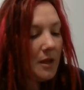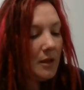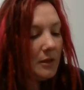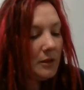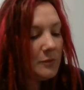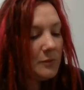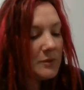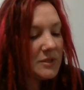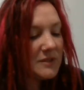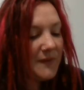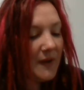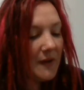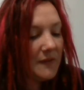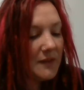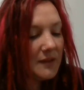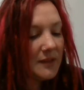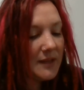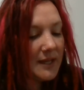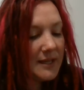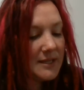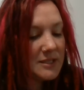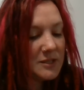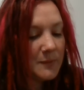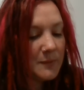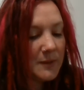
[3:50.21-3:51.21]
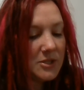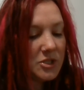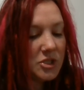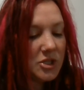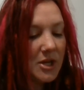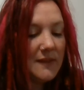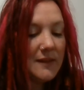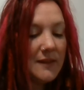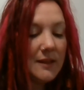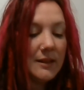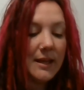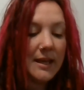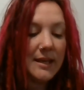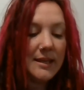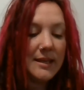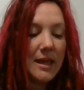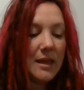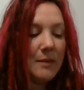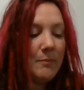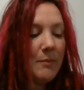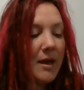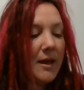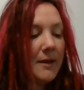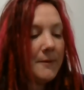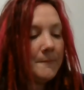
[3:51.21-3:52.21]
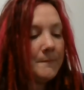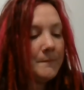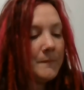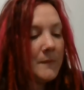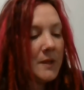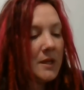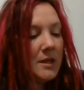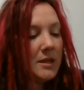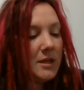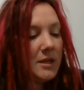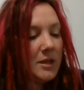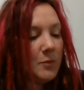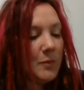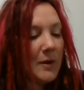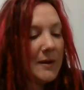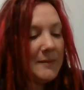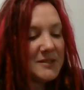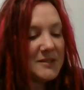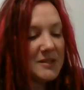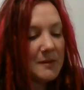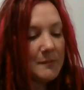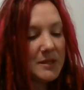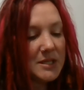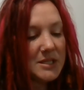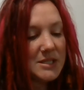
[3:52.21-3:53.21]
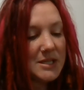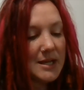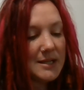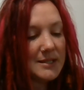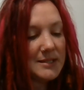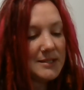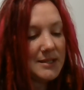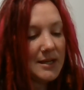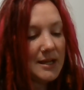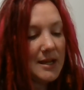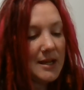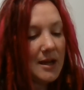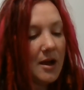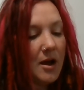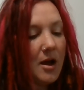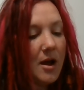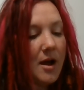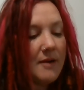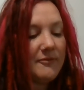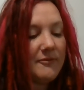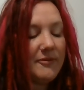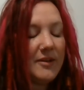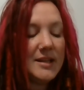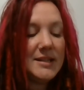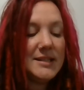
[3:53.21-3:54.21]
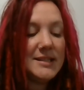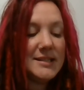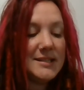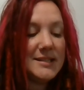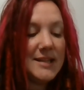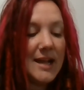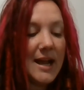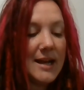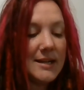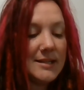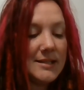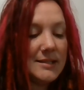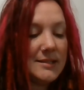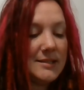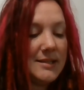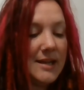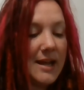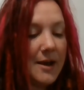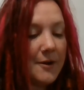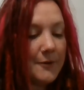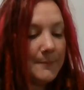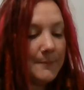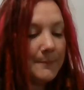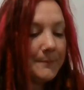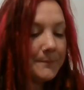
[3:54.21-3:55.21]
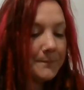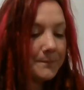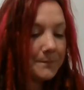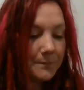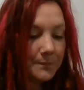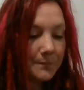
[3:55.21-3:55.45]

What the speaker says: Lewis found the light switch, and the light came on. He wiped some of the dust off and sat down.